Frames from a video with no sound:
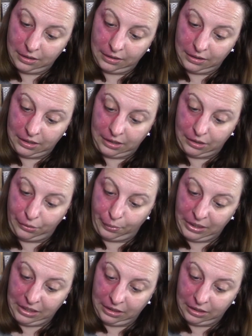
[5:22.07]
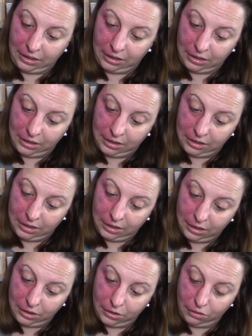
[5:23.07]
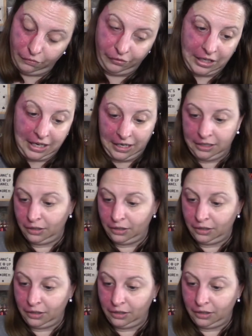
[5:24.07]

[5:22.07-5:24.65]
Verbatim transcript: sweet souffle.